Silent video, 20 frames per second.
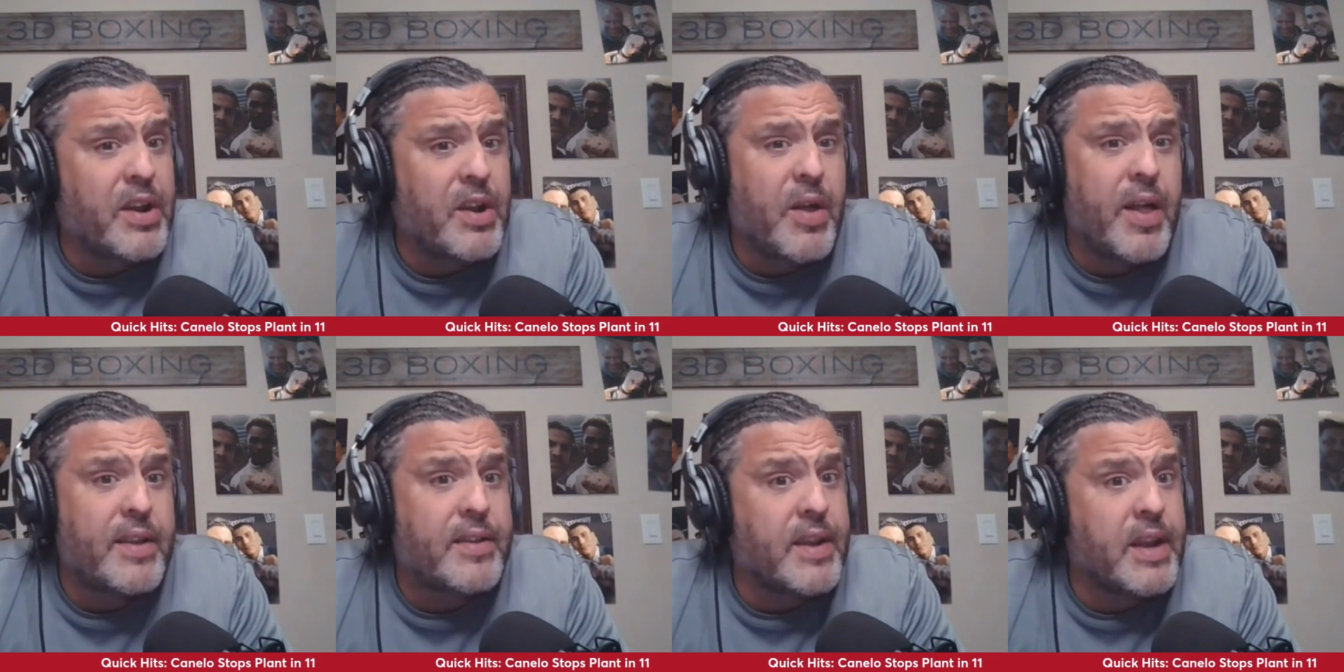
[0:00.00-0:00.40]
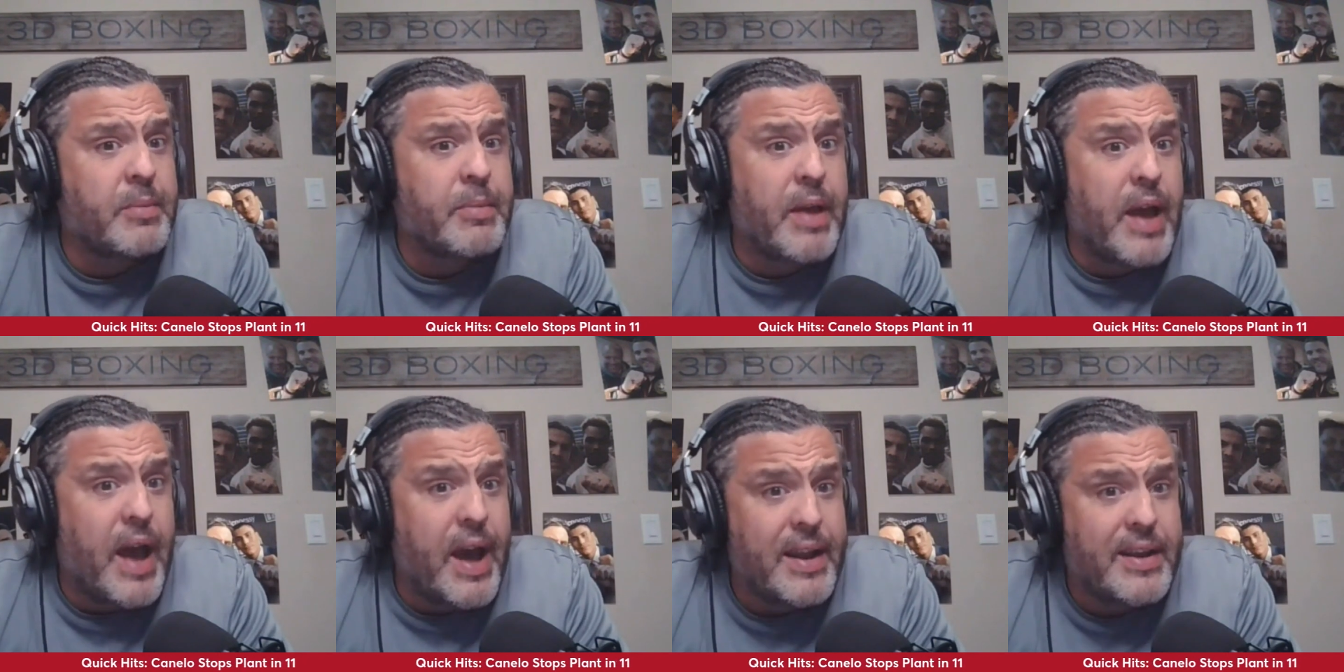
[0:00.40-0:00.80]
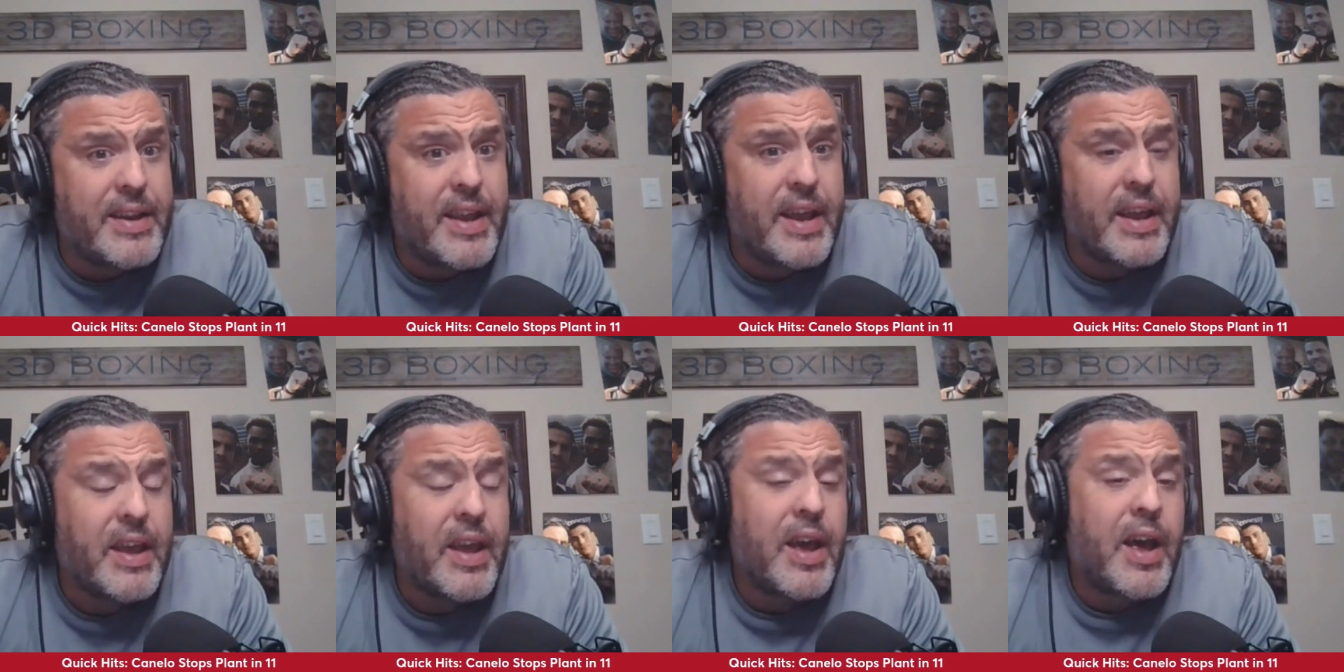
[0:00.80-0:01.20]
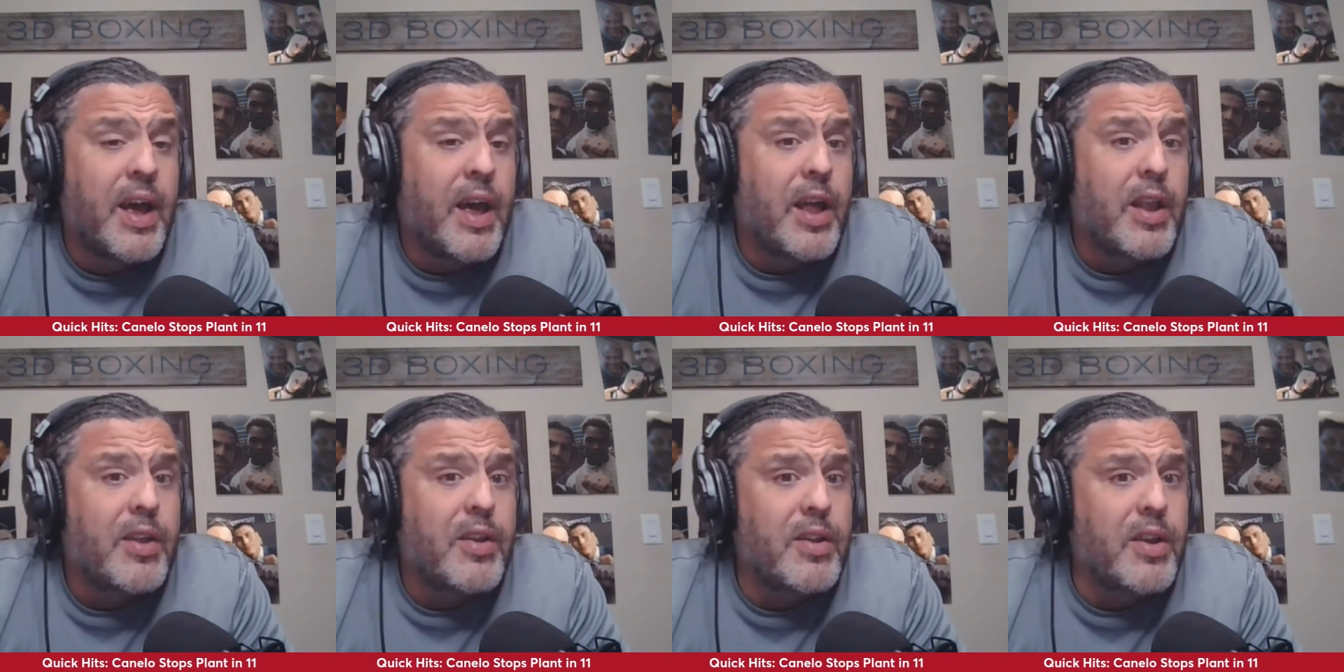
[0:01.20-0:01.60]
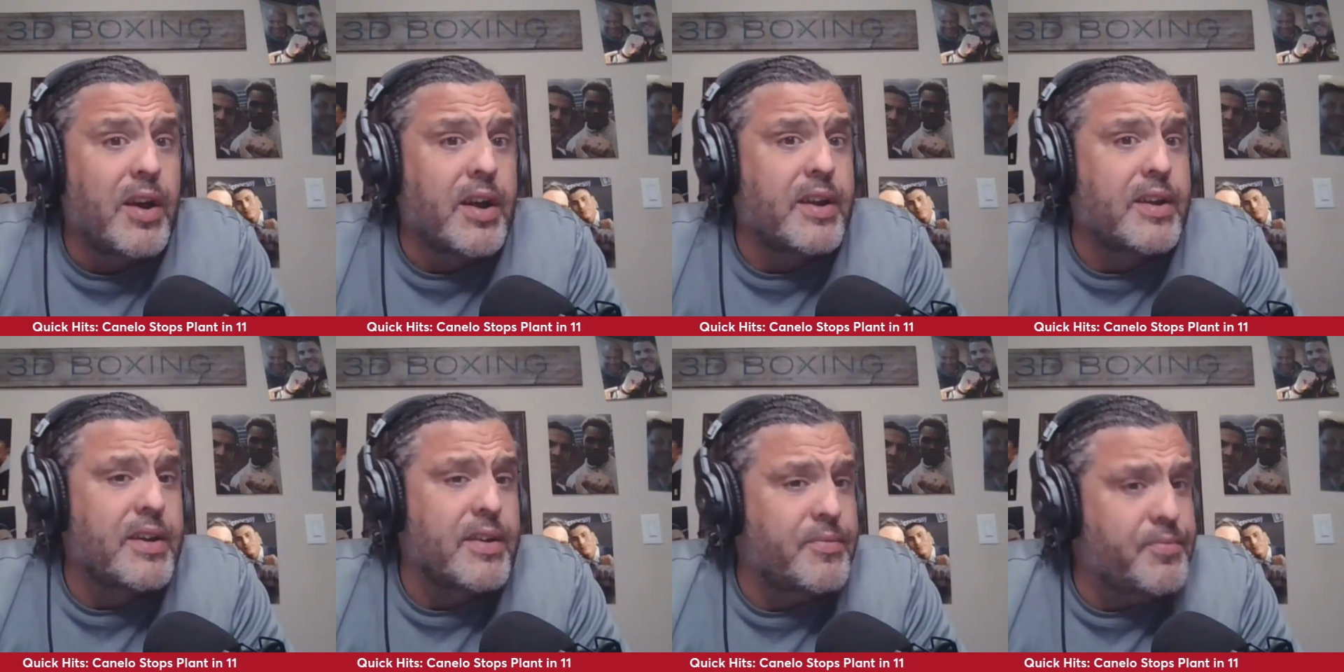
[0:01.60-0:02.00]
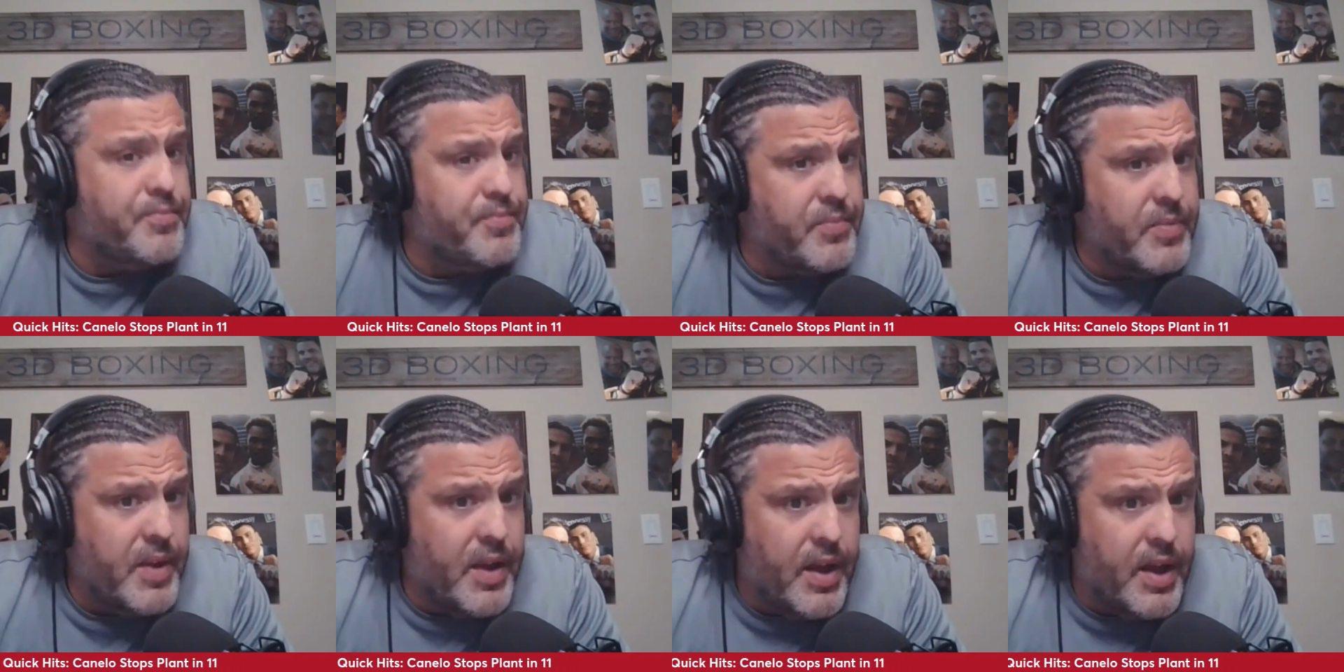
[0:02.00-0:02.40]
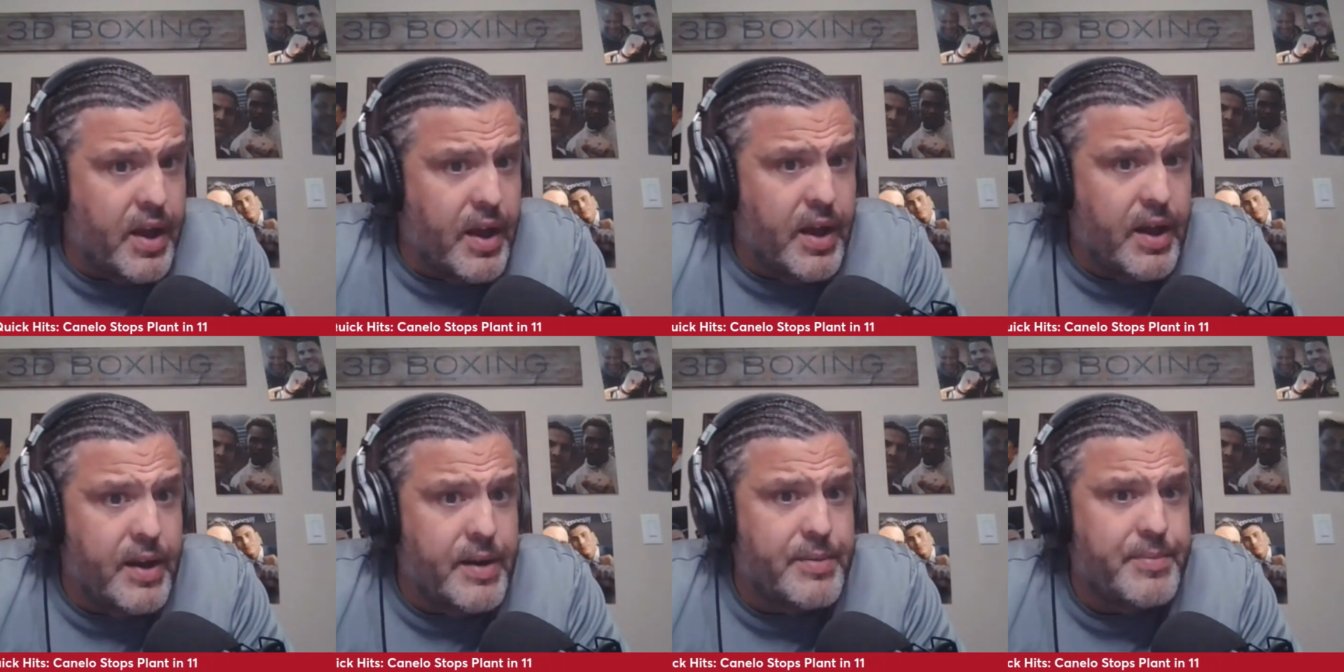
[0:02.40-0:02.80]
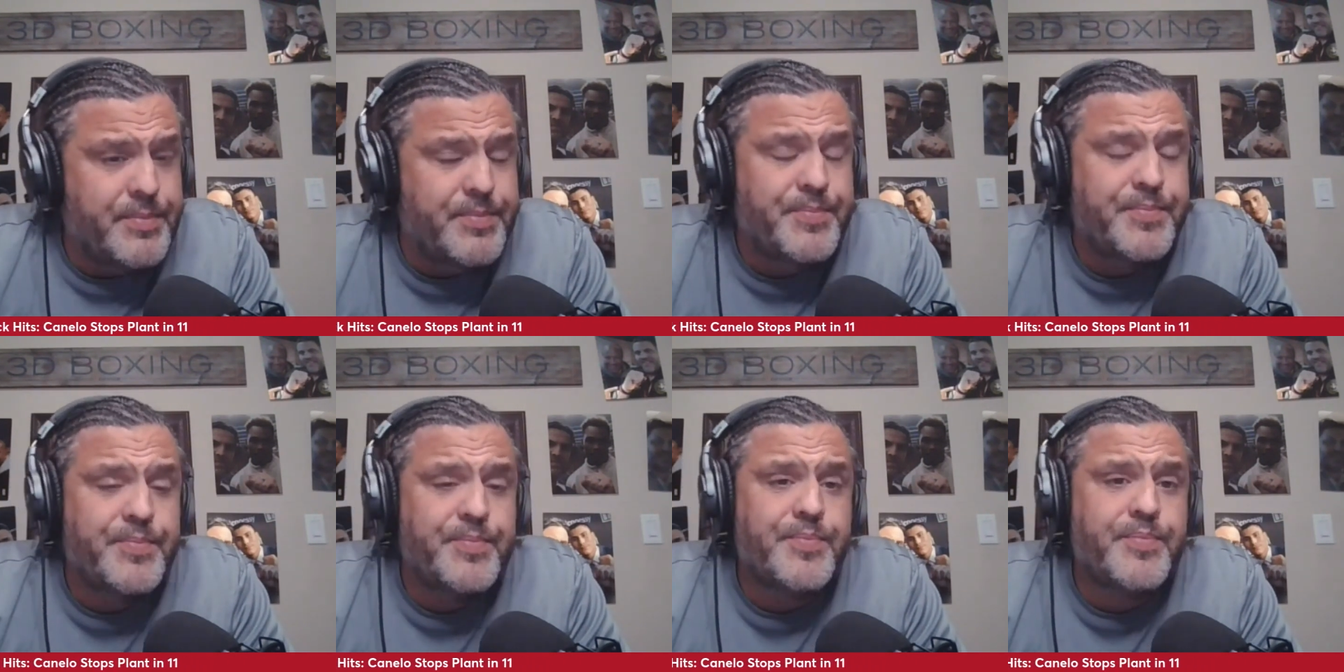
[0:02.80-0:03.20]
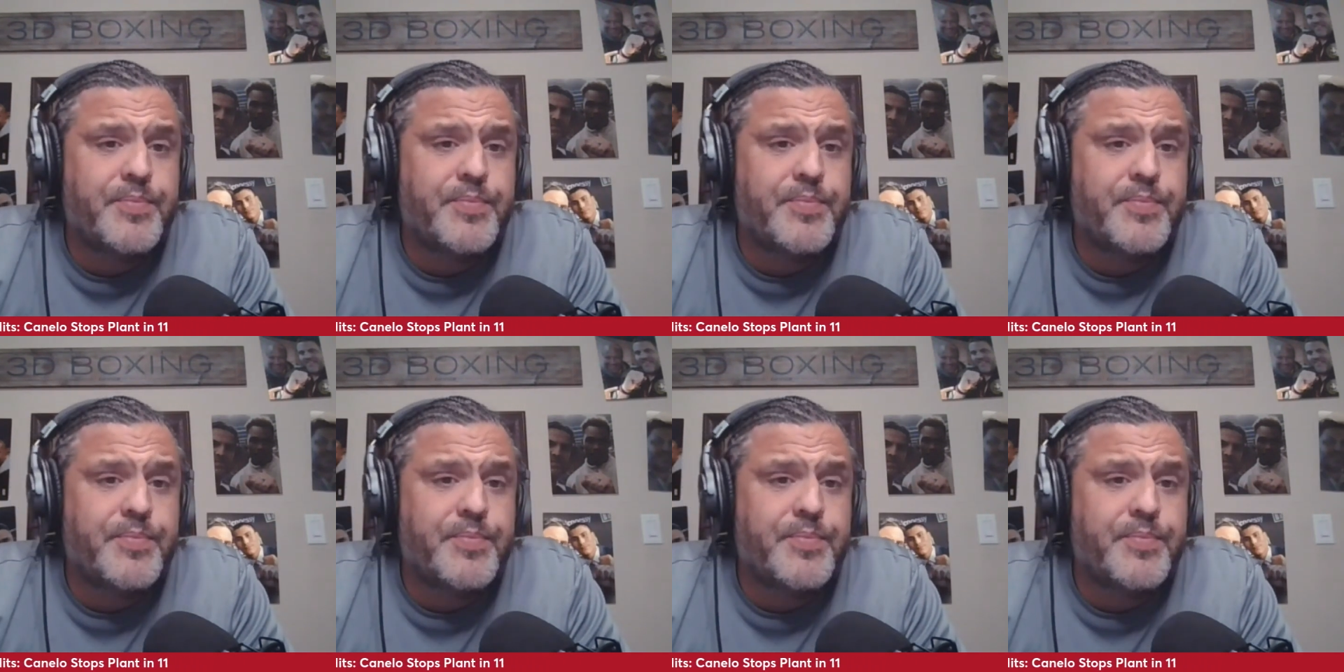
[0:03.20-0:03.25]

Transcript: I know that's going to be a hot take. Look, um,